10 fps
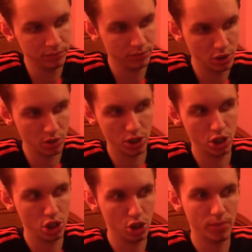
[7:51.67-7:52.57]

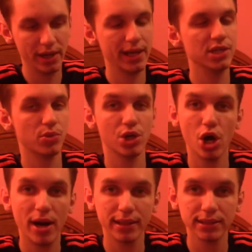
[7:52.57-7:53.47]
into a
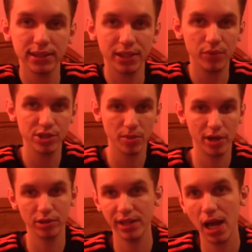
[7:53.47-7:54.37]
car accident, which
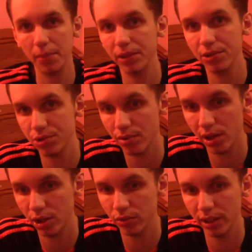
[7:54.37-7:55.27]
apparently happened in
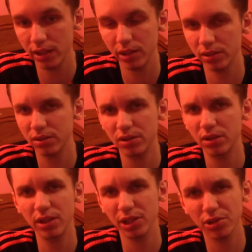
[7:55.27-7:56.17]
Toronto like
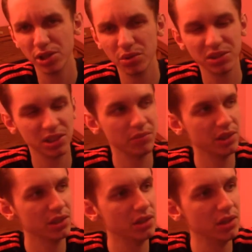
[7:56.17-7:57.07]
a year ago or
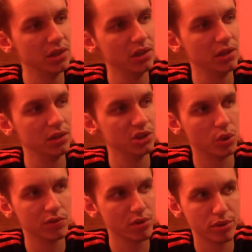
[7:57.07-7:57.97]
something.
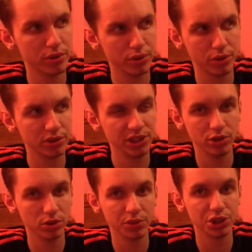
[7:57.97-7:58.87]
12 or 13 year
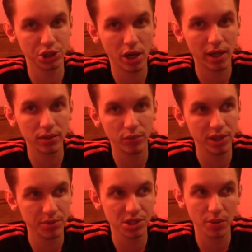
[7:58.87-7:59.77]
old was shot when he
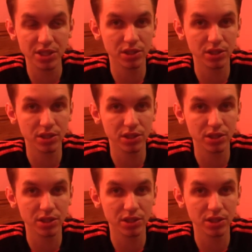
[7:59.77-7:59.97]
was going to